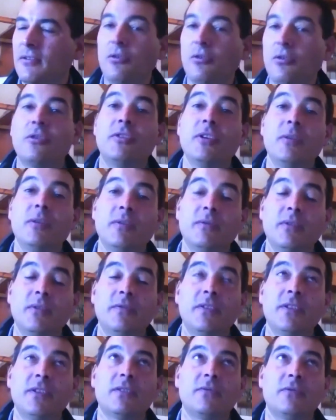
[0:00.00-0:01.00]
Look, Durbanville,
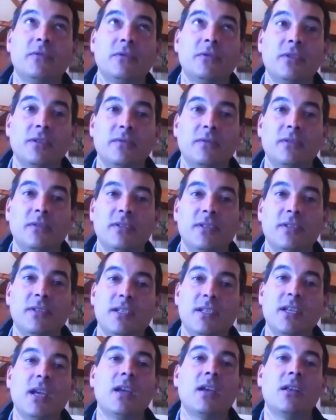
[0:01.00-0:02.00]
first of all, Durbanville is the
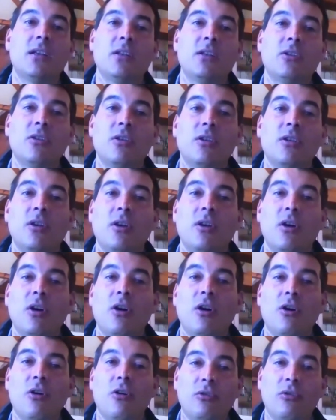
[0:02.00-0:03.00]
second
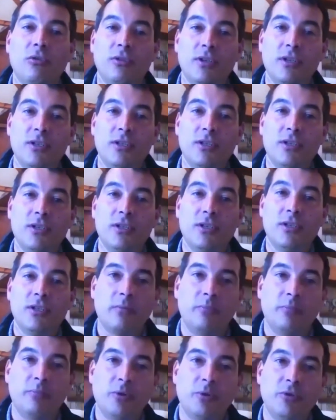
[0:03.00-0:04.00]
oldest
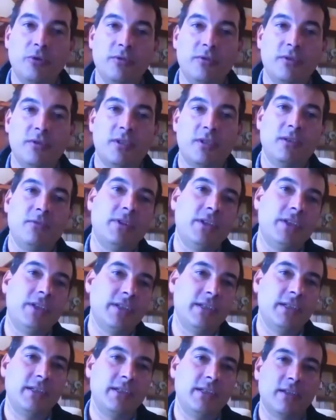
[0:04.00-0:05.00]
wine producing
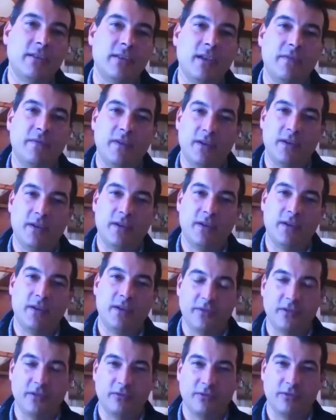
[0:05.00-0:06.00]
region in South Africa
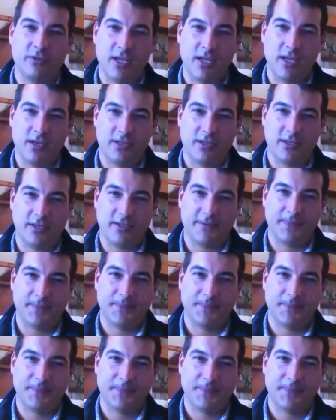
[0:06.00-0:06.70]
after Constantia.